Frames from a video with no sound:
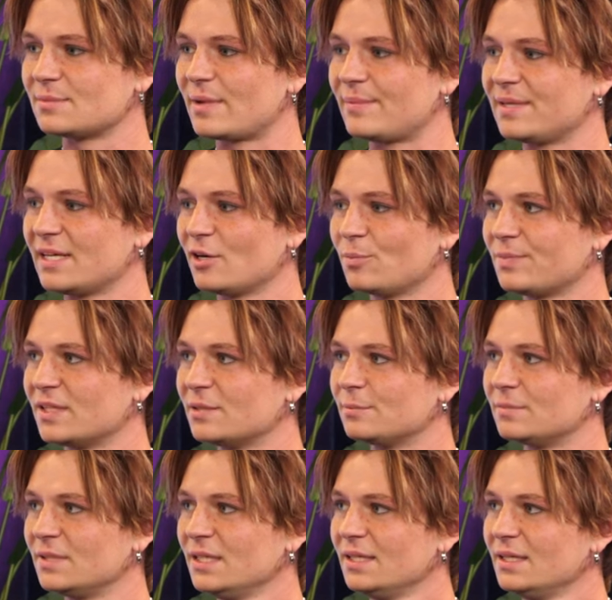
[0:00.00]
to maybe help
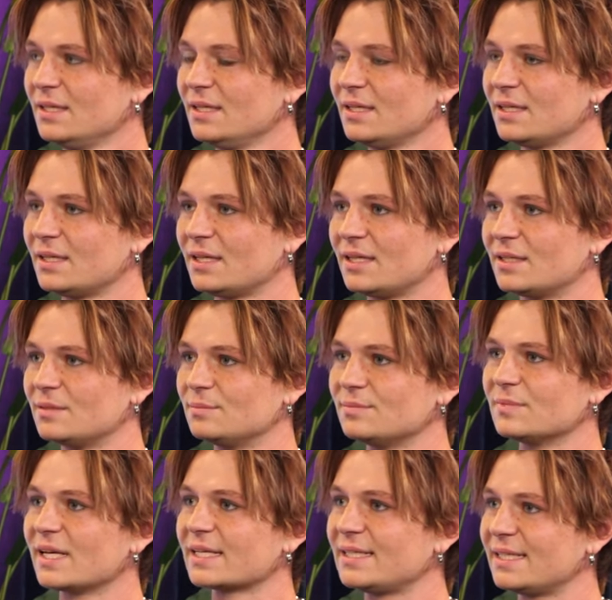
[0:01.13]
them,
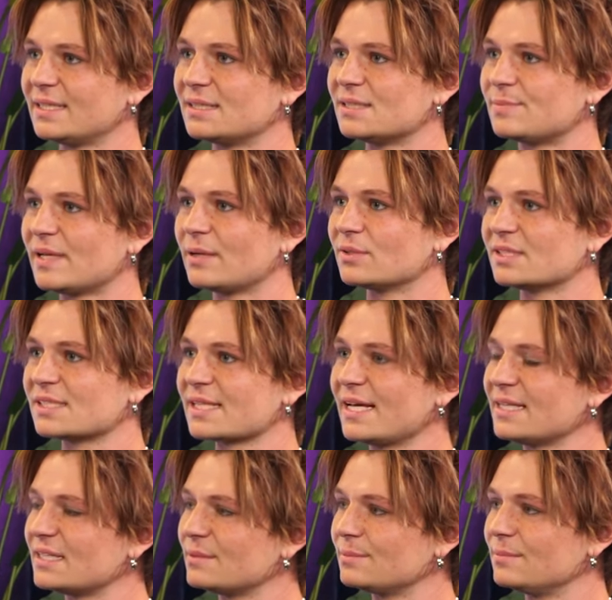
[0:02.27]
like kids, be able to
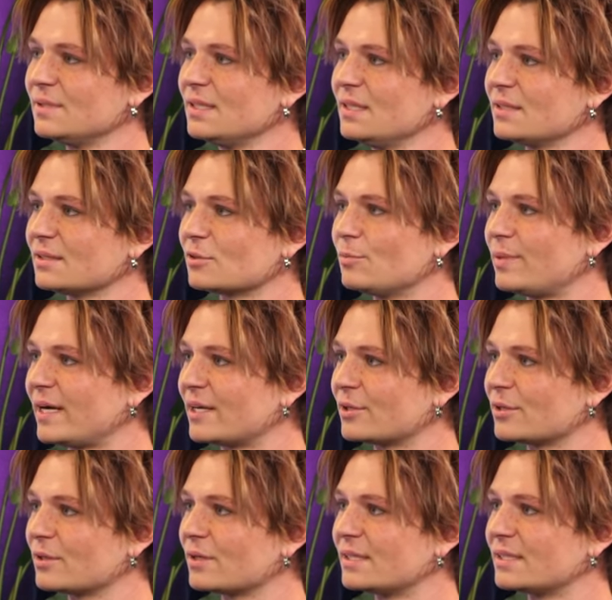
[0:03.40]
skate them a little better,